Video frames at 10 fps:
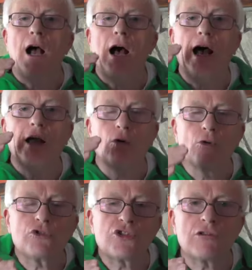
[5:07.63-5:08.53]
I
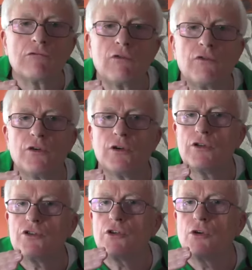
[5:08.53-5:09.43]
also refer
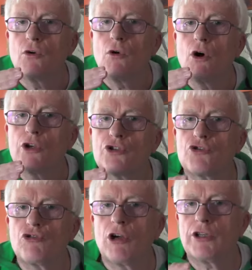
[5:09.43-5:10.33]
to your
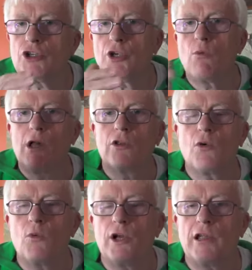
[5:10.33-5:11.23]
astrology while you're
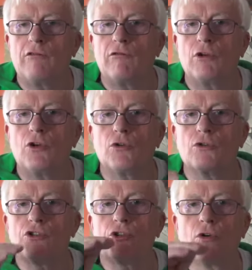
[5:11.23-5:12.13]
working through the
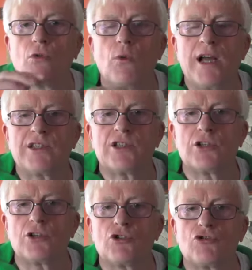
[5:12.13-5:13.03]
course, to your
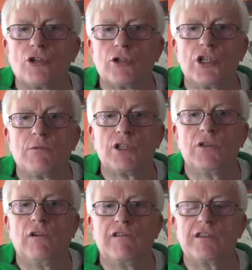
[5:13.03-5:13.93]
Western astrology, which
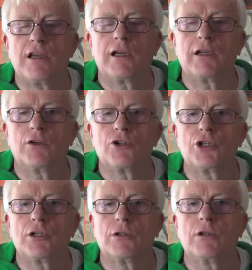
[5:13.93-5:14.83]
is very
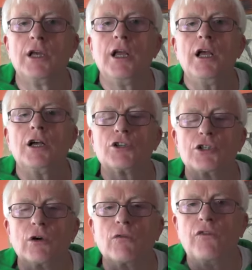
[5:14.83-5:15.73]
psychological, and to
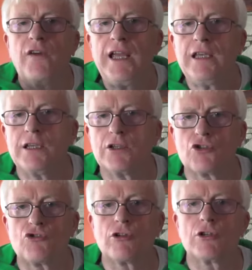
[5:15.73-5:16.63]
your Vedic
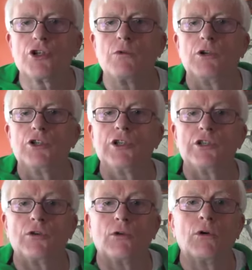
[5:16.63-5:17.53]
astrology, which is
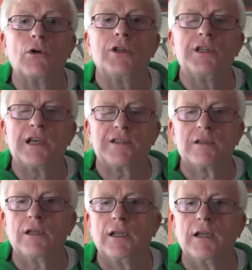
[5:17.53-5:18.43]
your
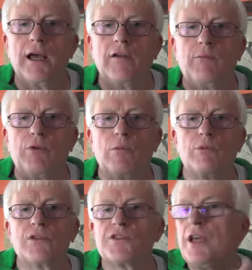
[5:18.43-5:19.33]
destiny and life
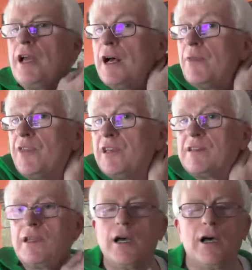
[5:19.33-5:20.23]
purpose. And
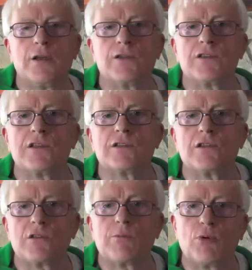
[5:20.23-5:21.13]
this enhances the
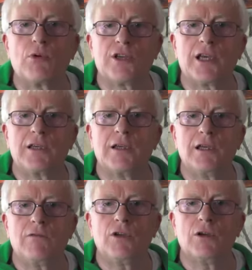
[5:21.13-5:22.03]
support I can
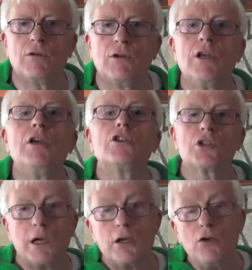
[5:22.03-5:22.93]
give you.
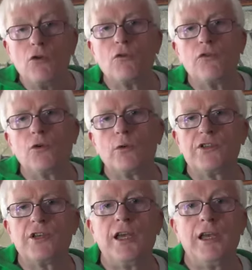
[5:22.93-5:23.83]
So I look forward
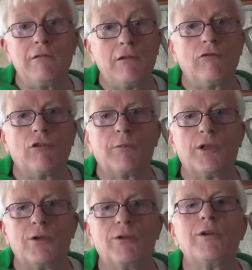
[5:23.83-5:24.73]
to hearing from
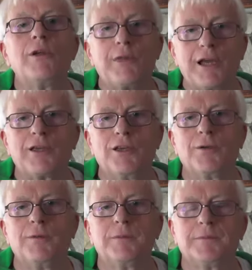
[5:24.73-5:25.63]
you. Thank you.